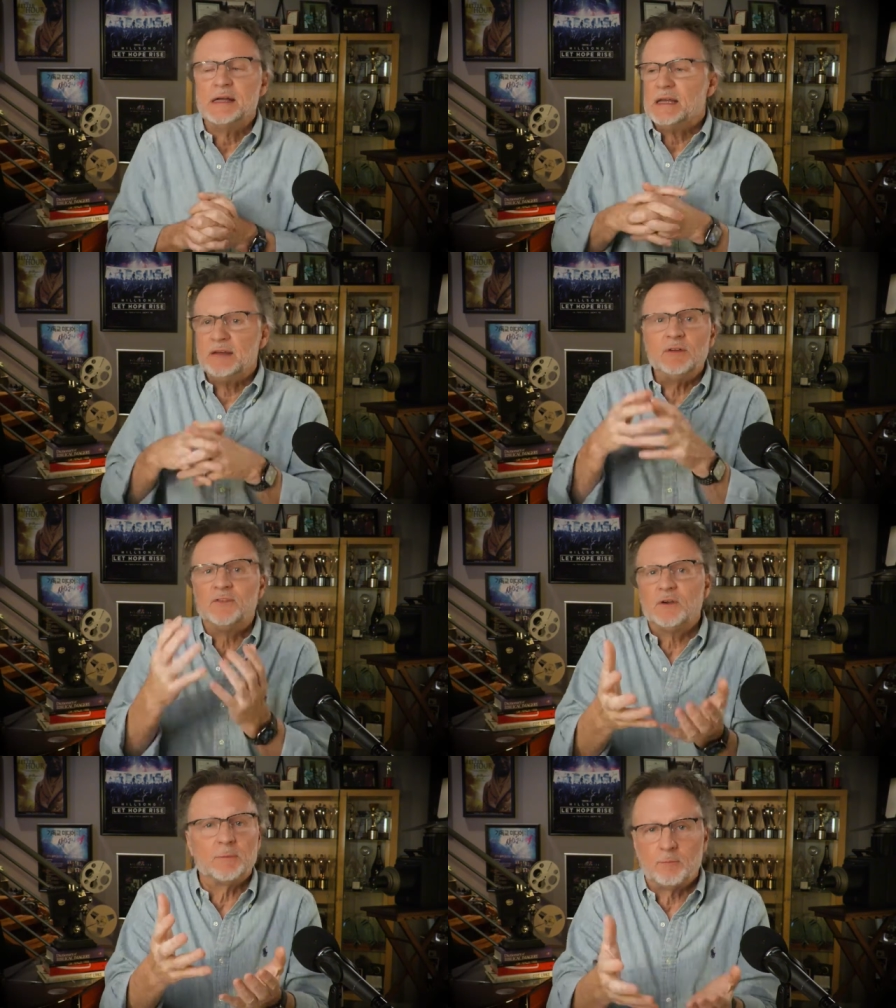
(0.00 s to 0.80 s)
Even if
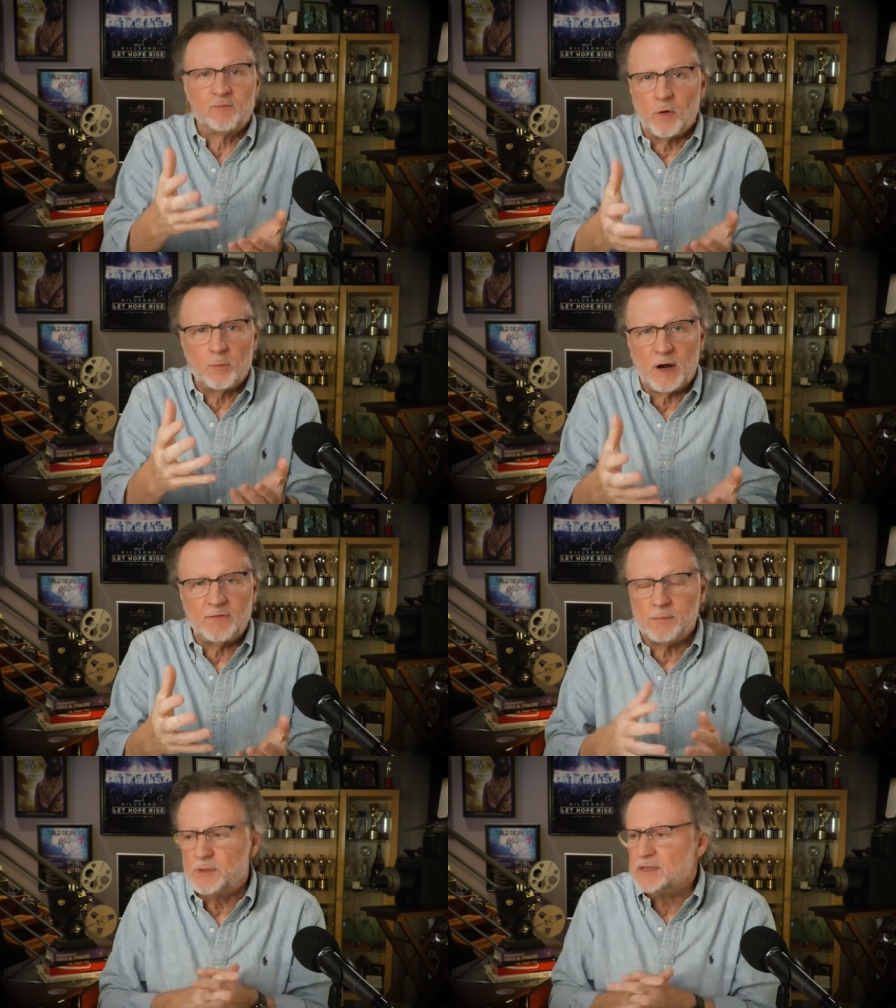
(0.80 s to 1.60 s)
you're a
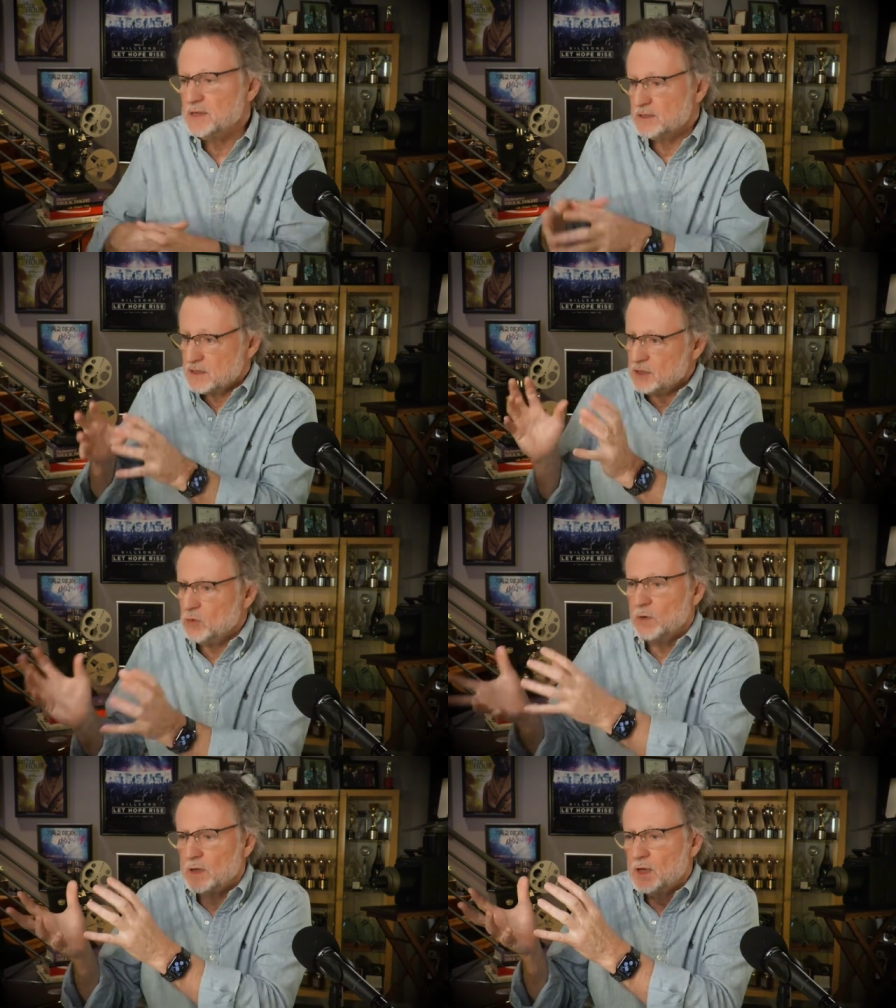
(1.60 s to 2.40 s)
for-profit business and you
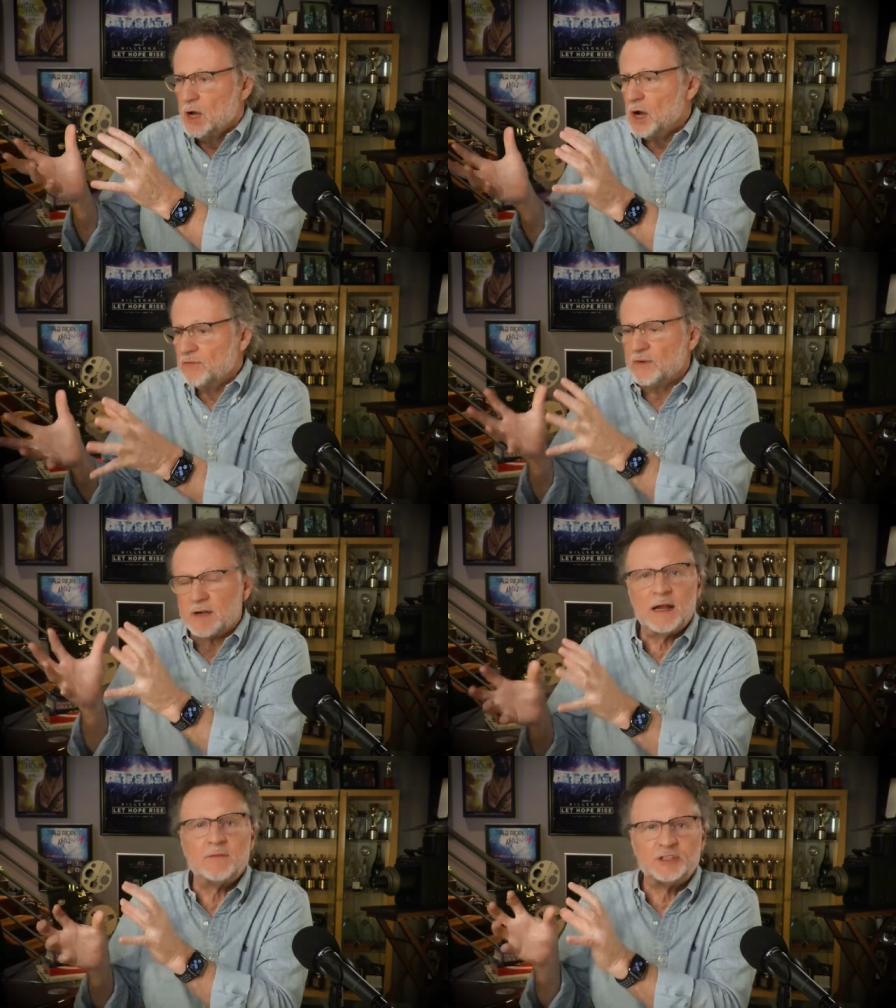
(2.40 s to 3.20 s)
want to offer
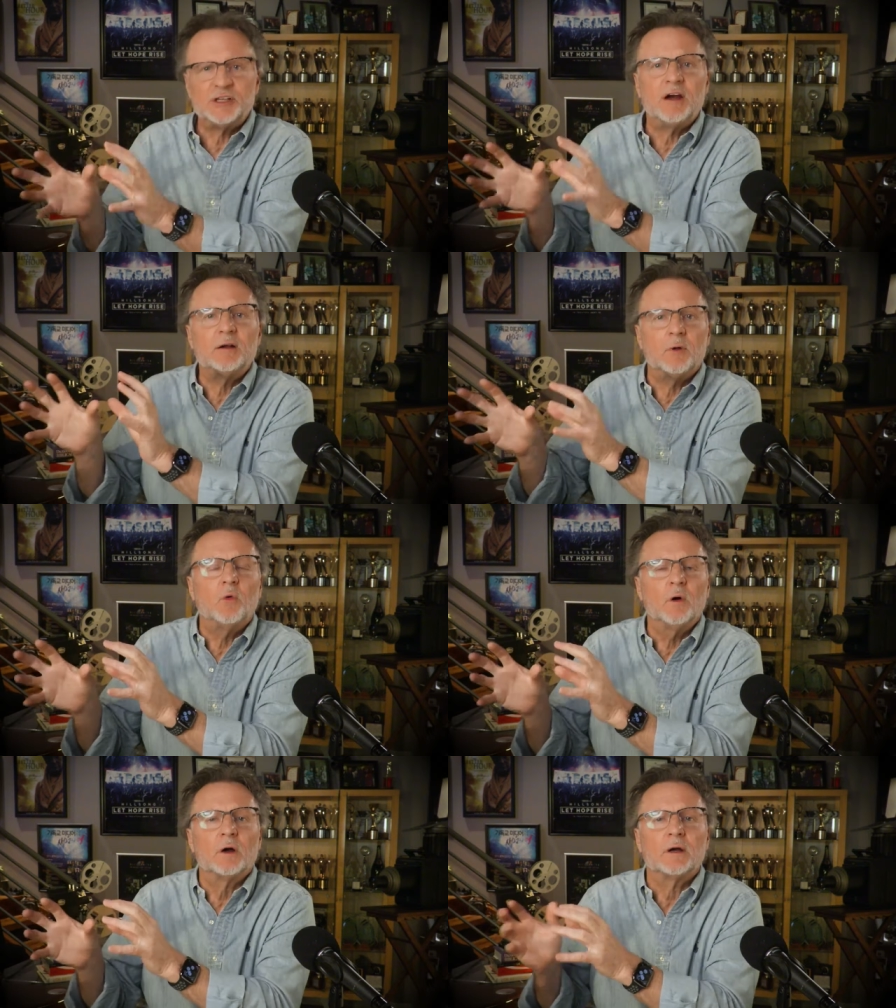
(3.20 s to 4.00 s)
kind of a charitable
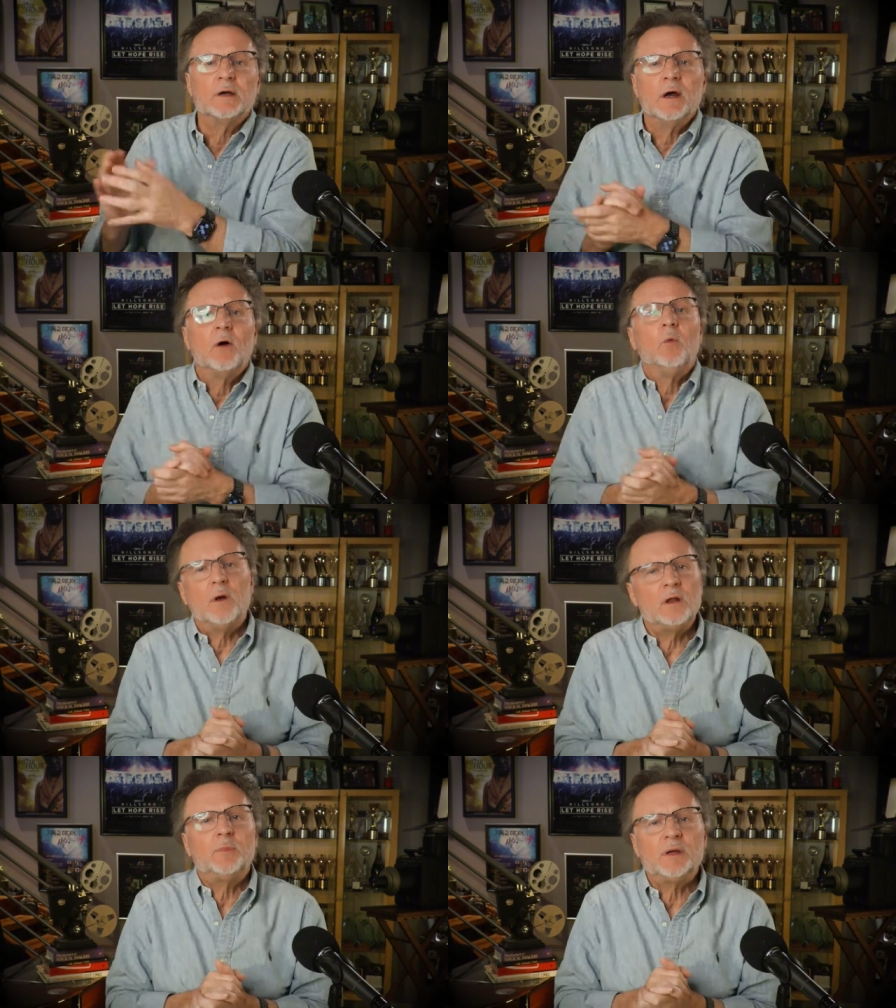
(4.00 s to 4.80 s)
work, what
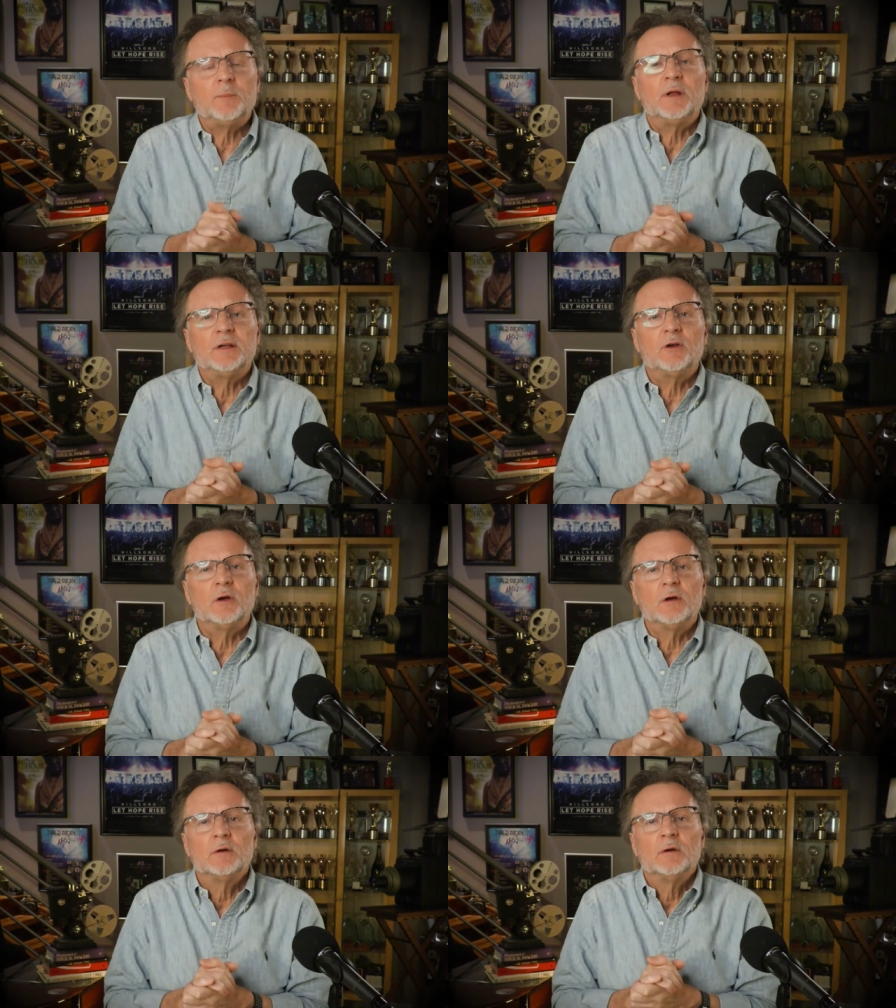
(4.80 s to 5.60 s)
are the people in
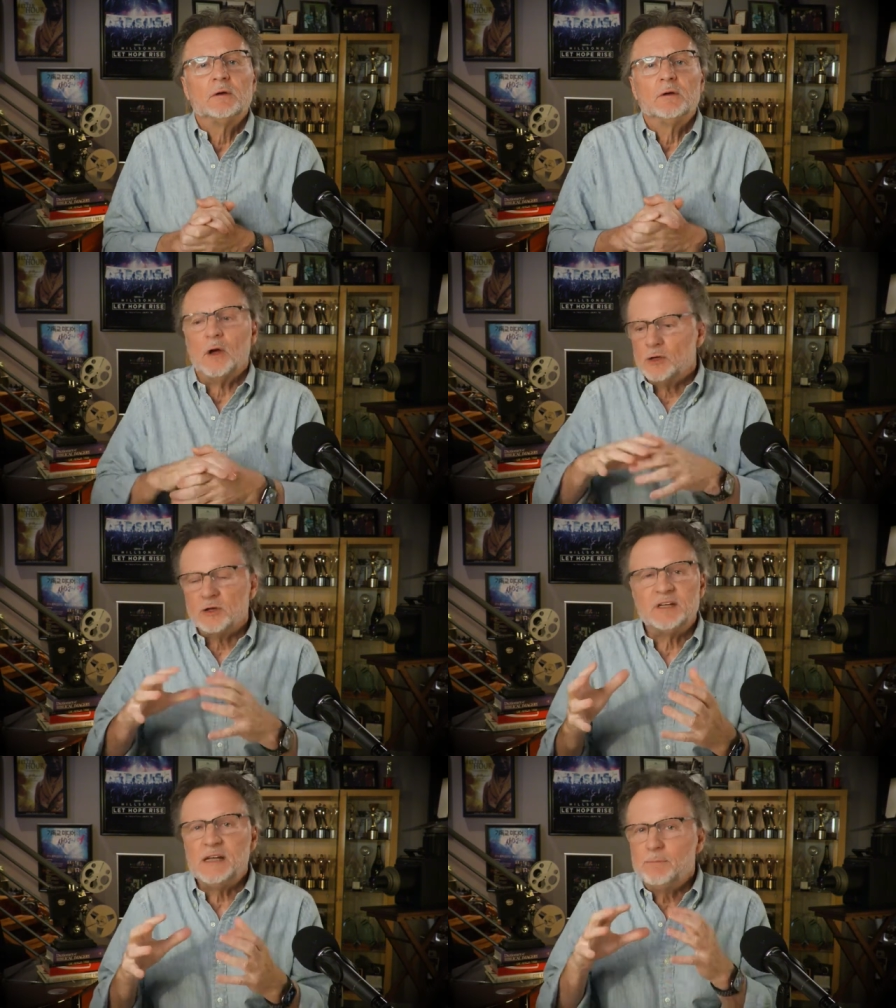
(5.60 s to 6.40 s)
your on your
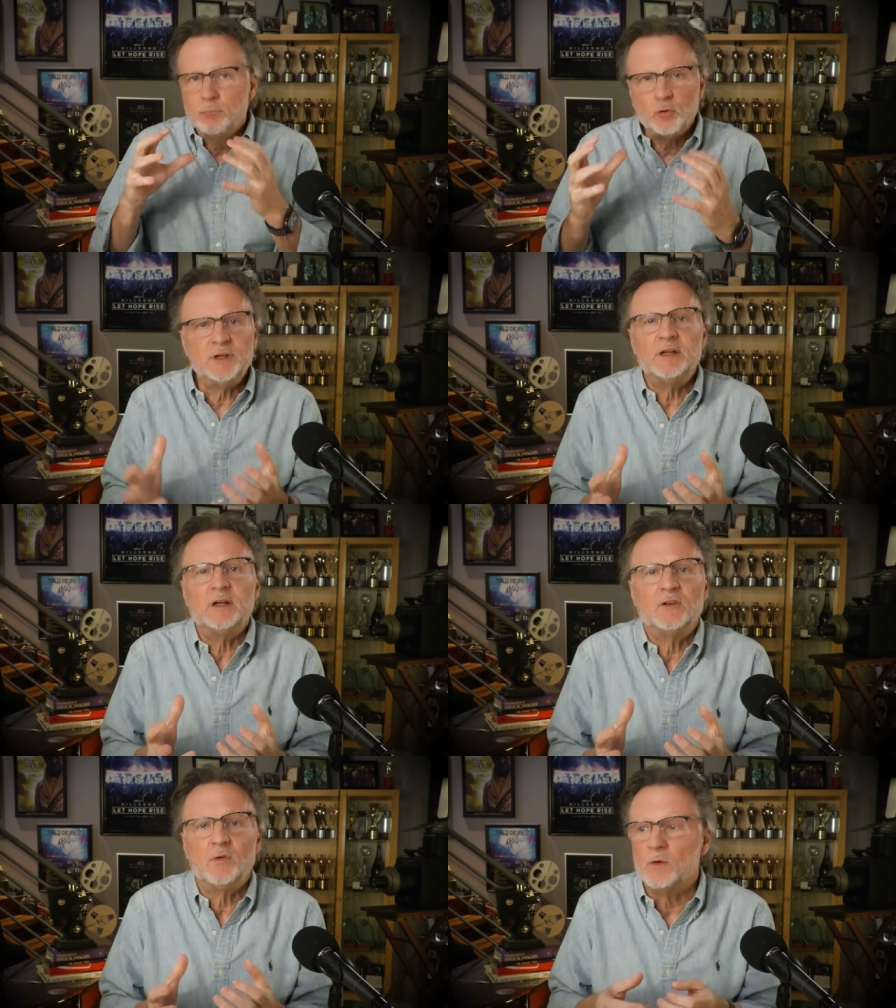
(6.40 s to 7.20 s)
team brilliant
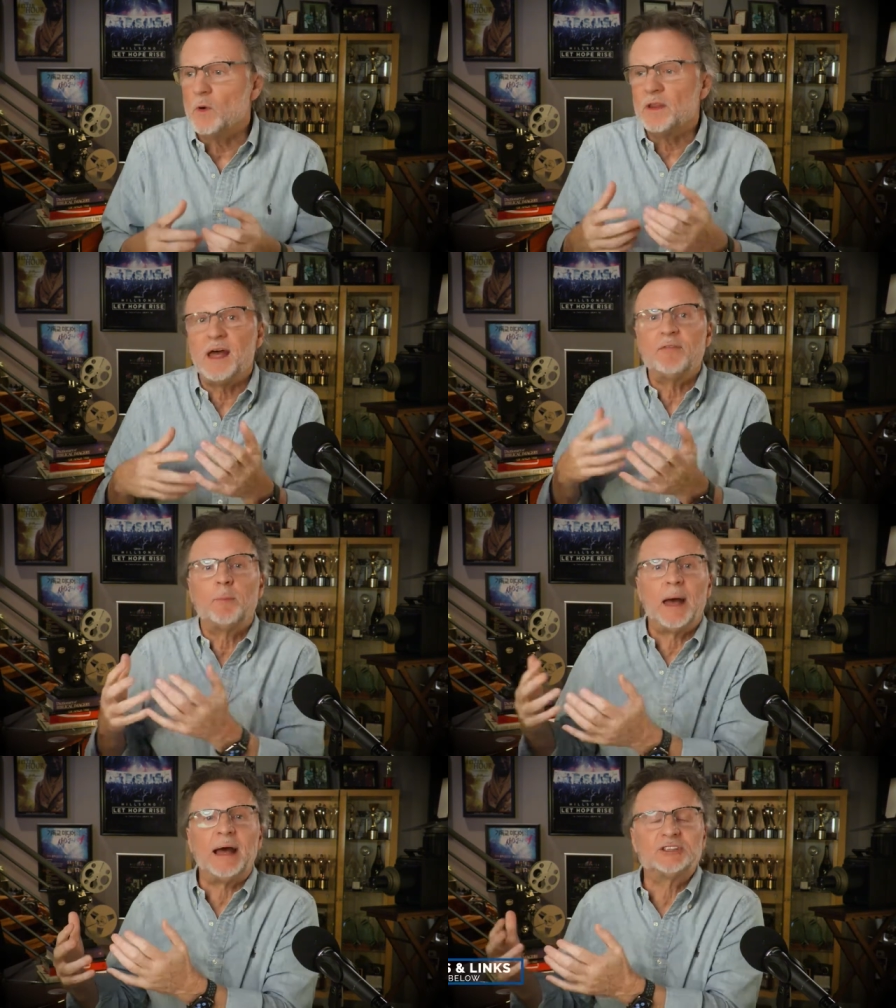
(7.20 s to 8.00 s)
at doing? What do they have a
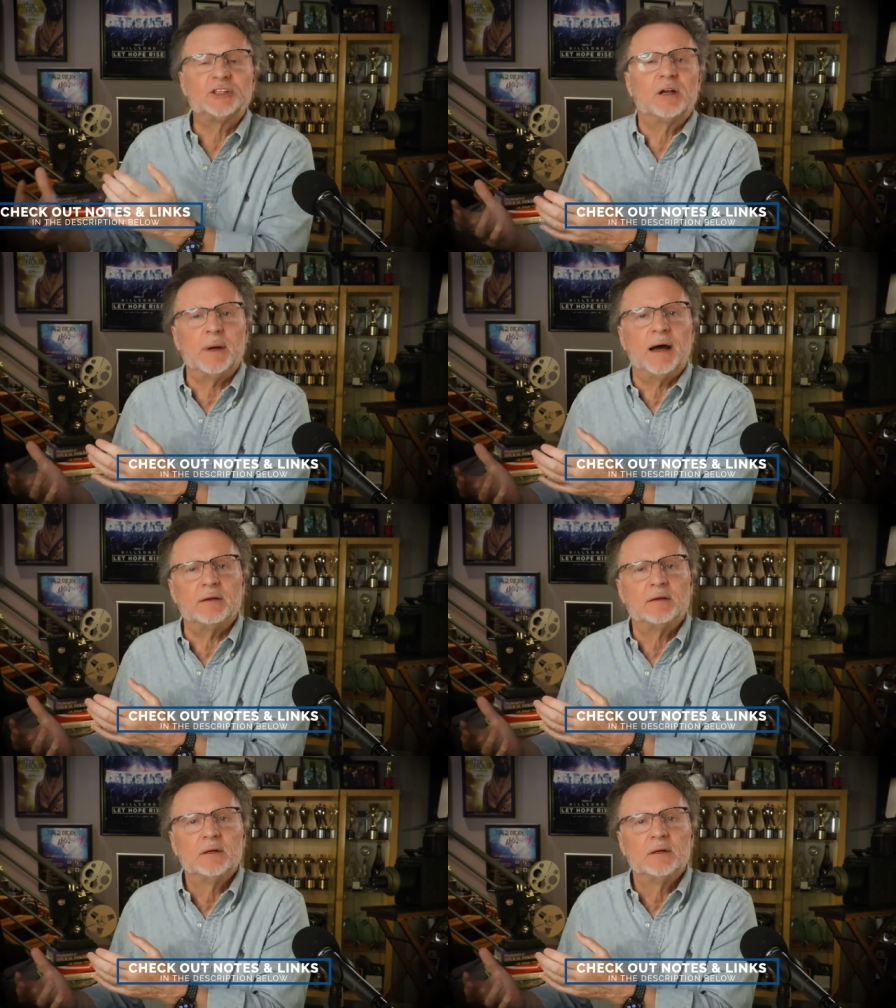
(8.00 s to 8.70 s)
passion about?